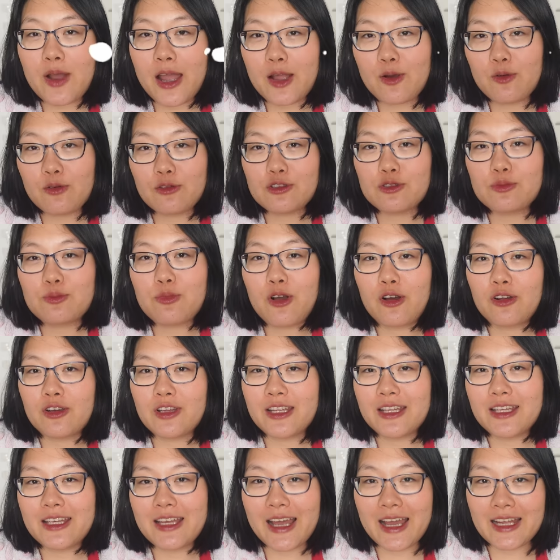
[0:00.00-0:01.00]
I was born
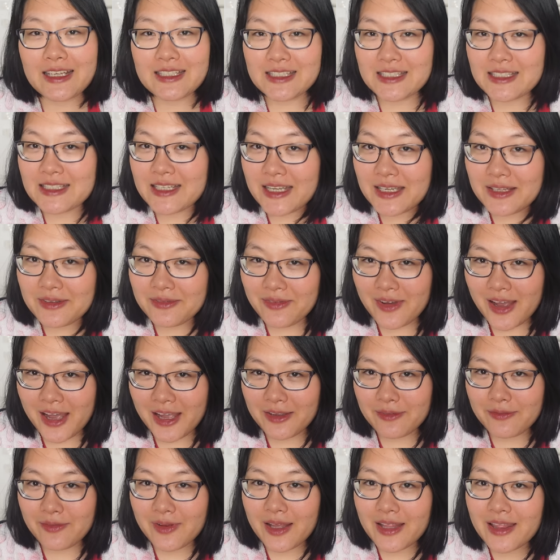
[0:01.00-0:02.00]
in
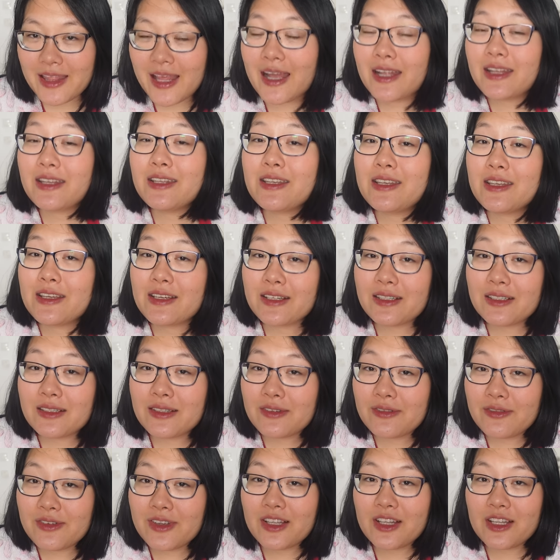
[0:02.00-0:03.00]
1995. That year,
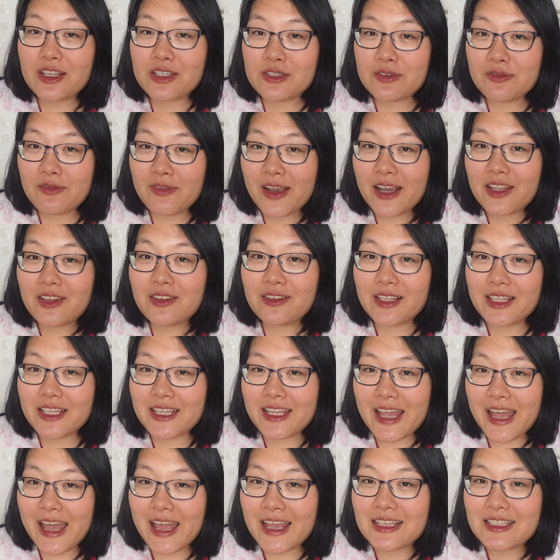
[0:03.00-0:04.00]
the village finally
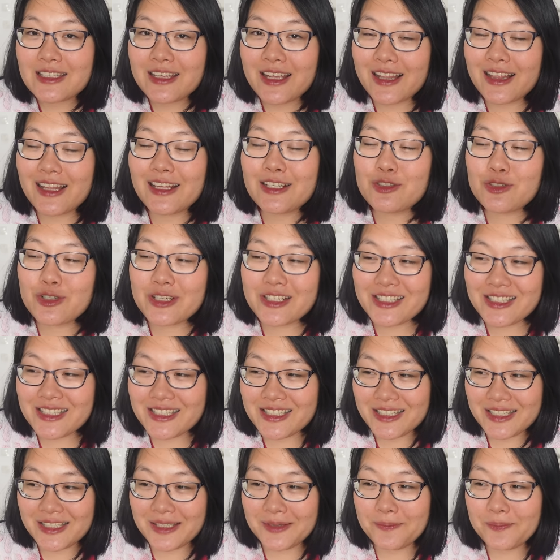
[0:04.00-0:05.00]
had
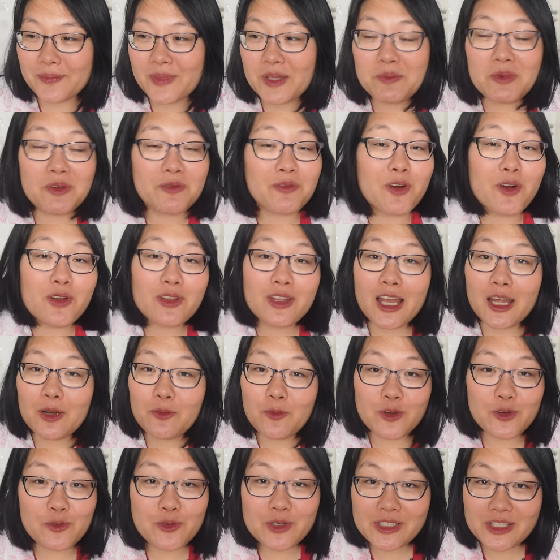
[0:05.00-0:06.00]
electricity. Before that,
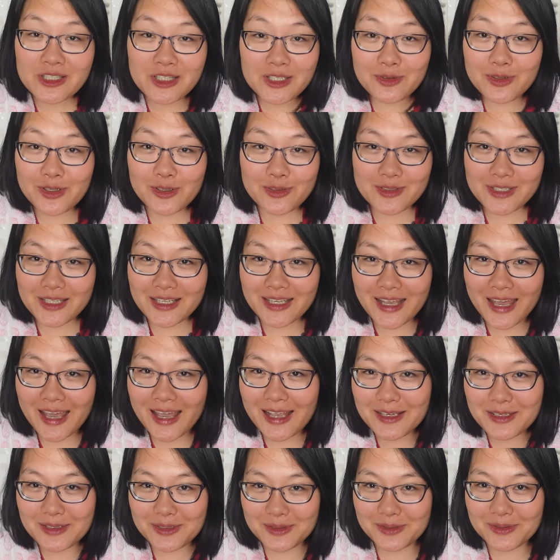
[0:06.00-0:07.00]
we were still using
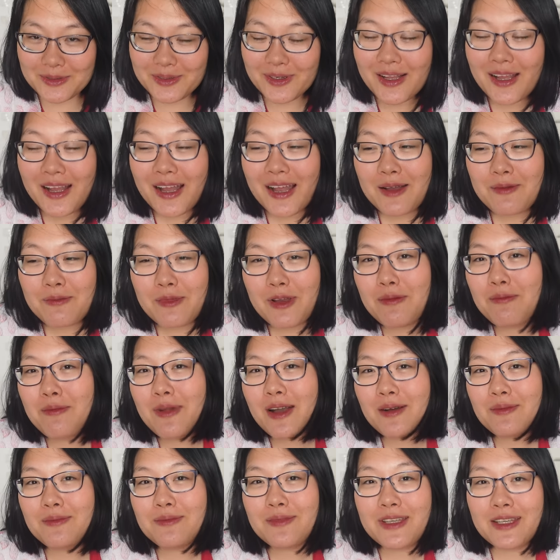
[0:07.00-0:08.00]
candle. My
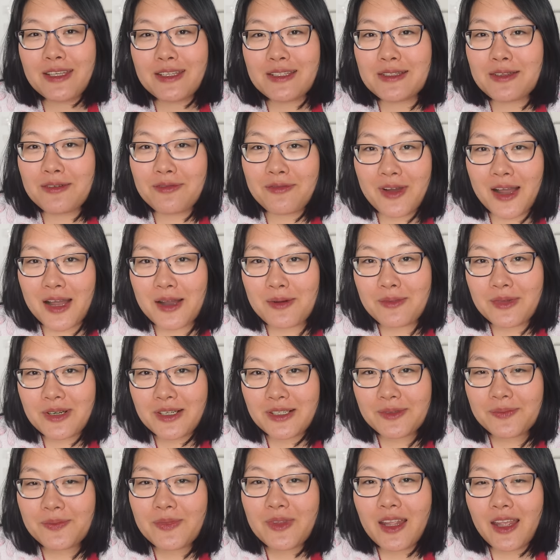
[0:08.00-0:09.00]
mom is a
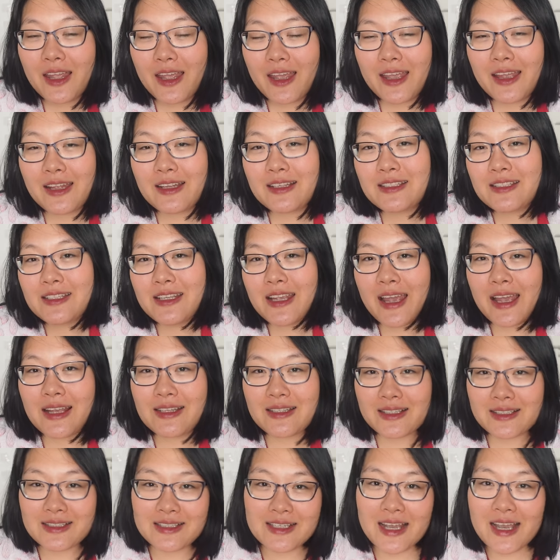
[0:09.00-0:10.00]
farmer and she has
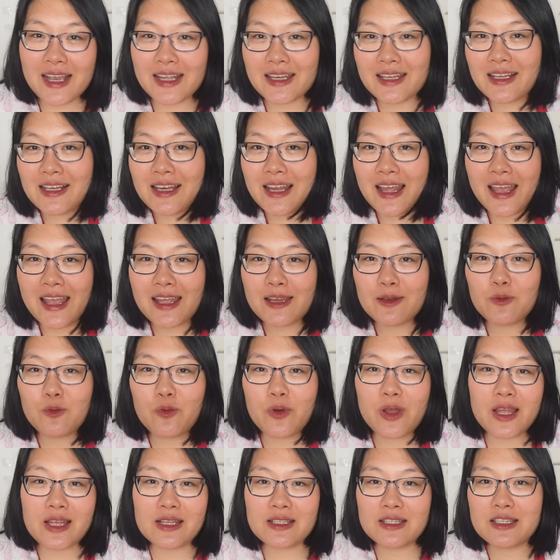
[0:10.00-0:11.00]
a tiny land
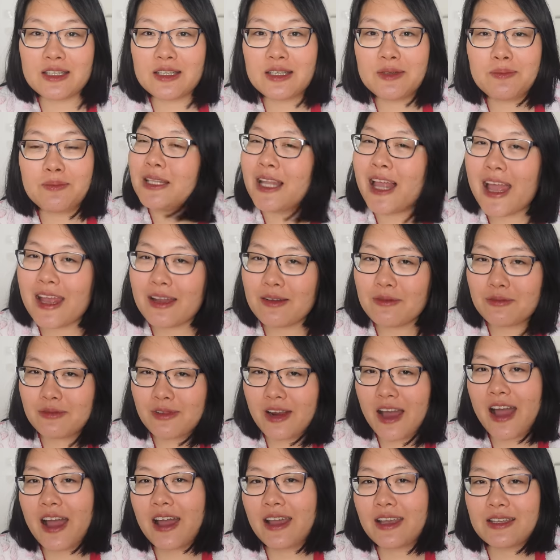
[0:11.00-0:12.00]
where she plant
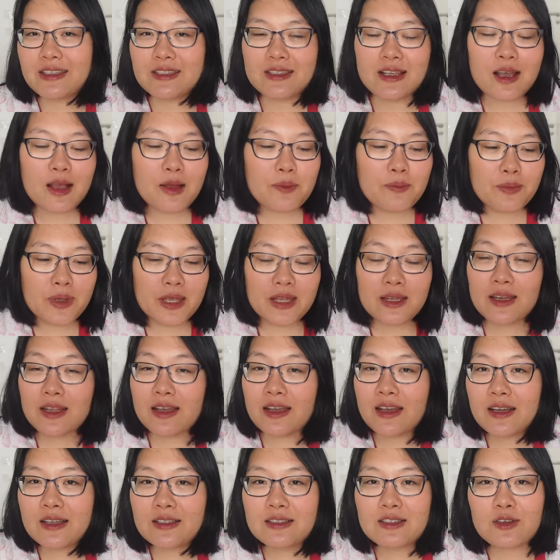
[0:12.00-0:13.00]
rice,
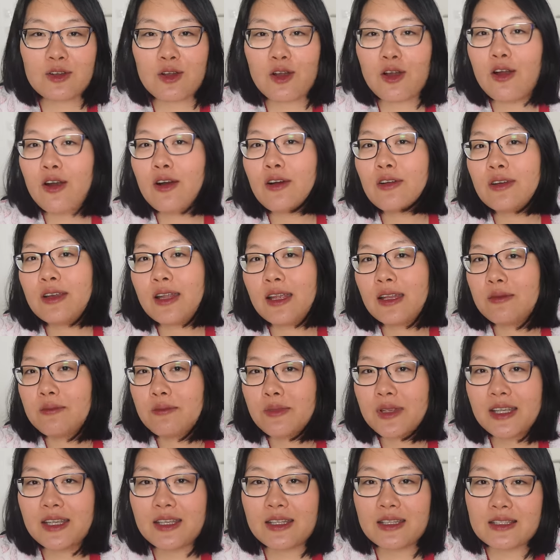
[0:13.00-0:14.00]
peanut, corn, and
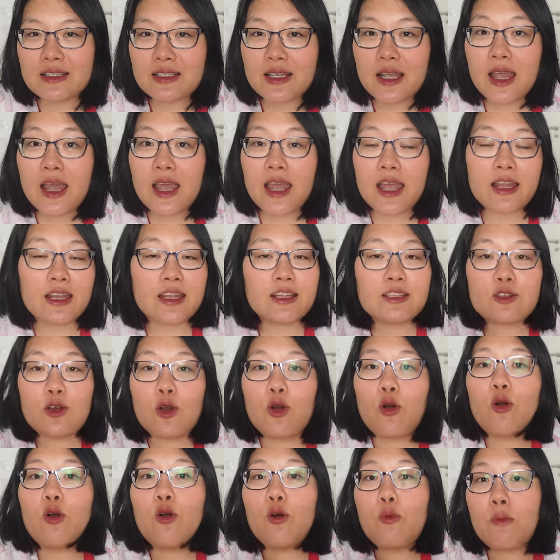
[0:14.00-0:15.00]
beans, and it's
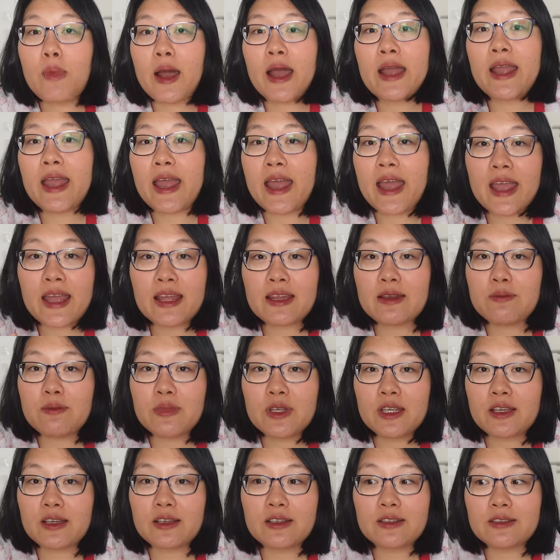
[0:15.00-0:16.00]
all by hand
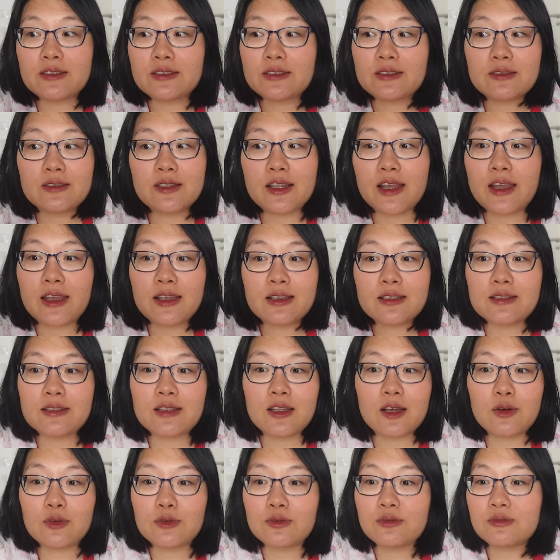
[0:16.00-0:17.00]
because there is
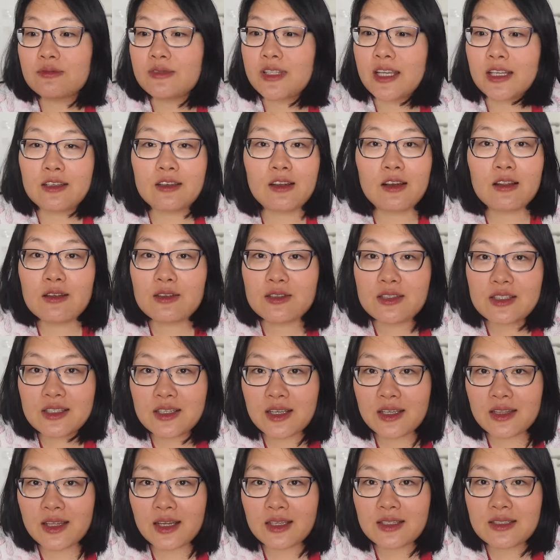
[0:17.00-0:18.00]
no technology
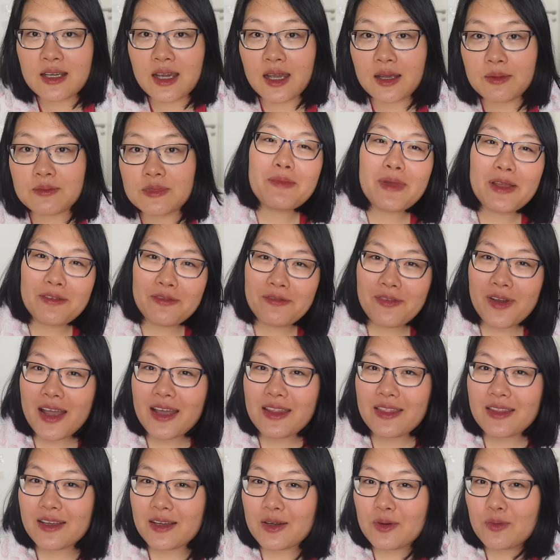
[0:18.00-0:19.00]
at that time. My
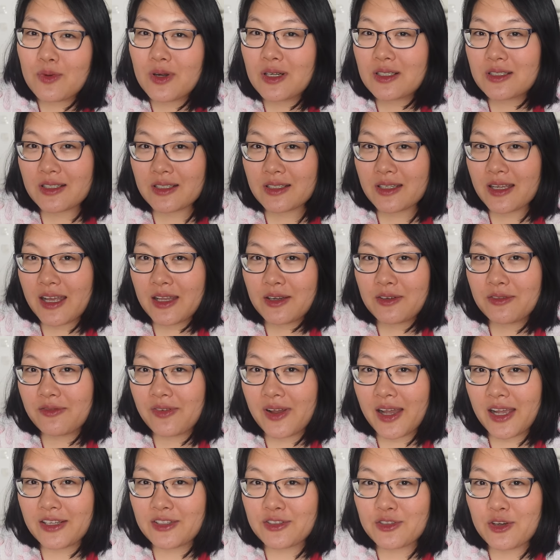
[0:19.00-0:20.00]
father worked a 9 to
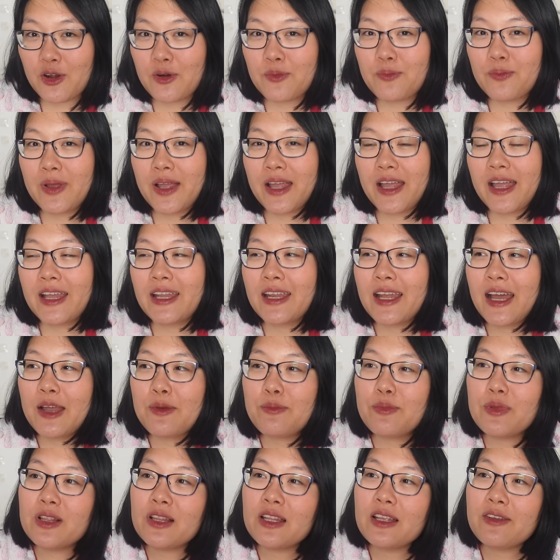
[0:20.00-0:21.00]
5 job, and I
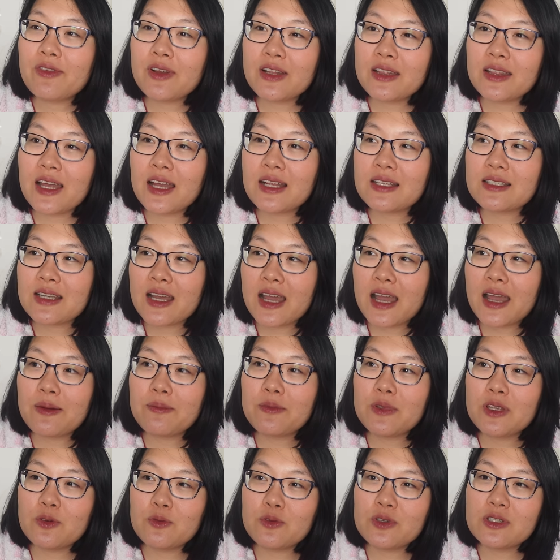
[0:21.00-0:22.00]
believe at that
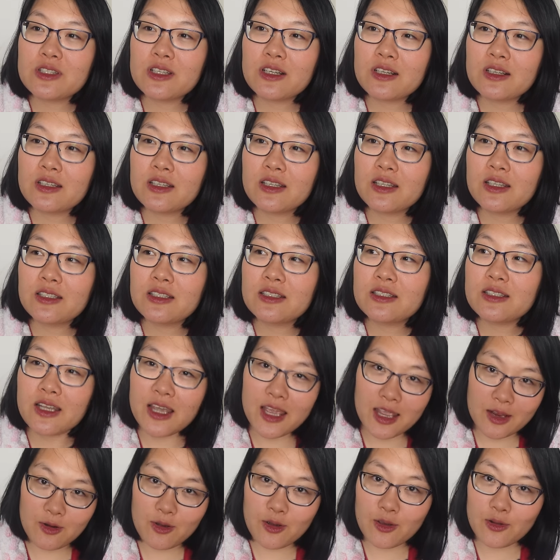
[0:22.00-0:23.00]
time he was earning
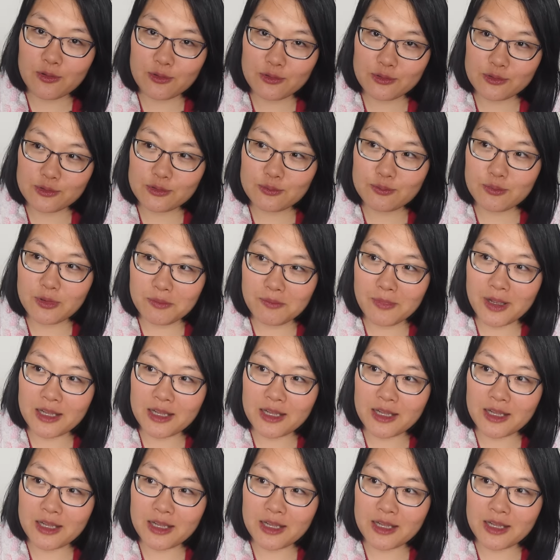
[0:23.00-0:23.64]
10 euros per